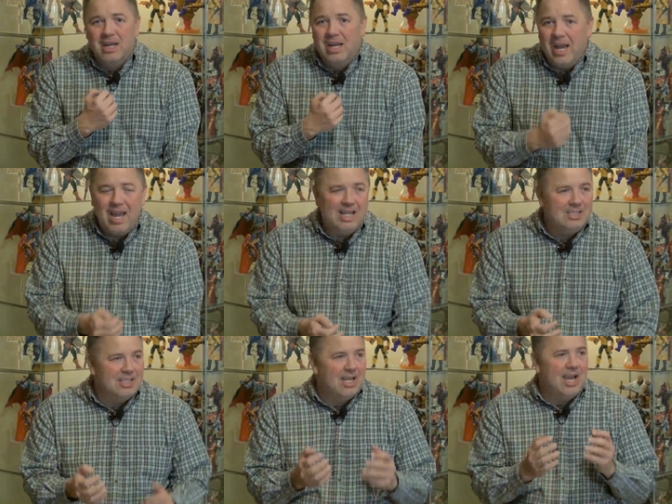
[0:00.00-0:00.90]
And
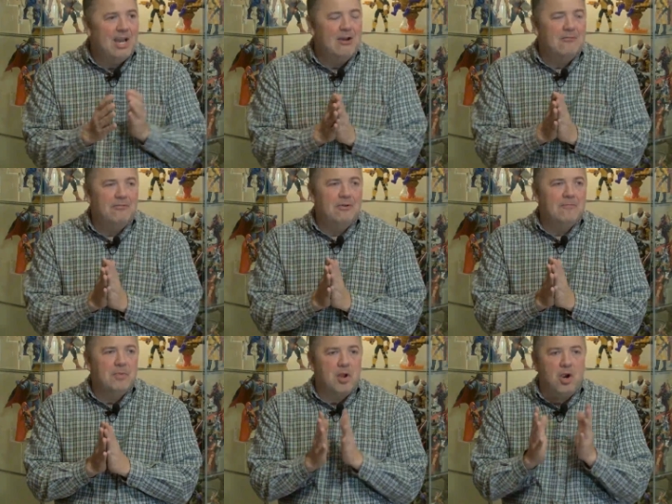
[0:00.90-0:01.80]
you have
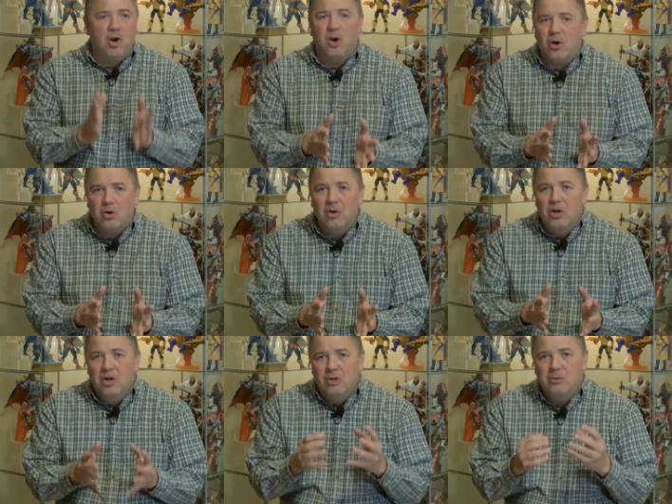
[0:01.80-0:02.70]
her
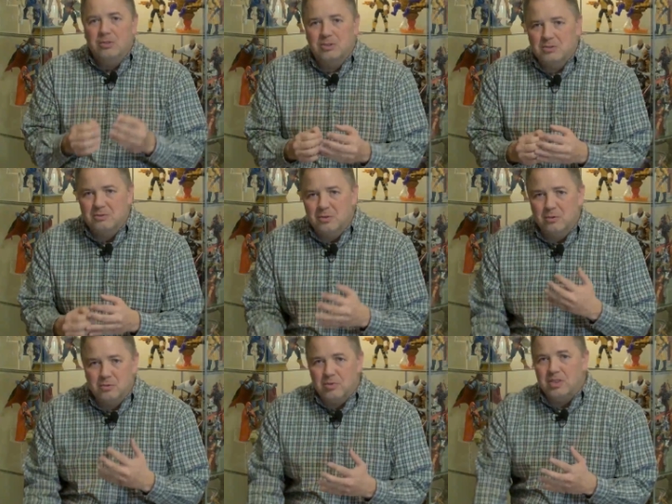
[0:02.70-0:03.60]
who is
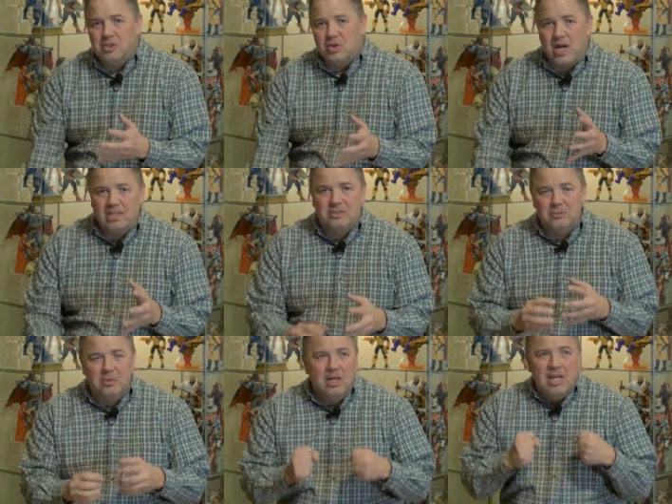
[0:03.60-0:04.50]
who's really trying to
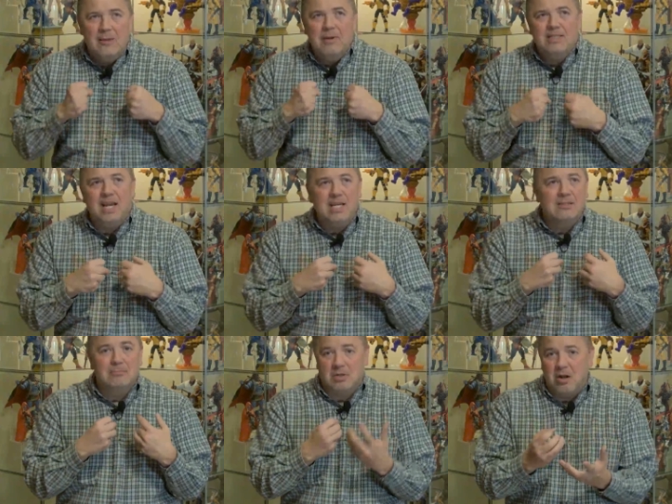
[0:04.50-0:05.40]
imitate
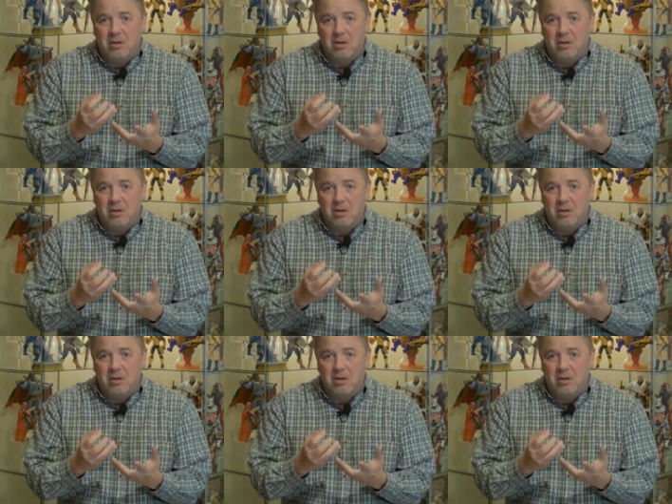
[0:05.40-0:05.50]
Macaulay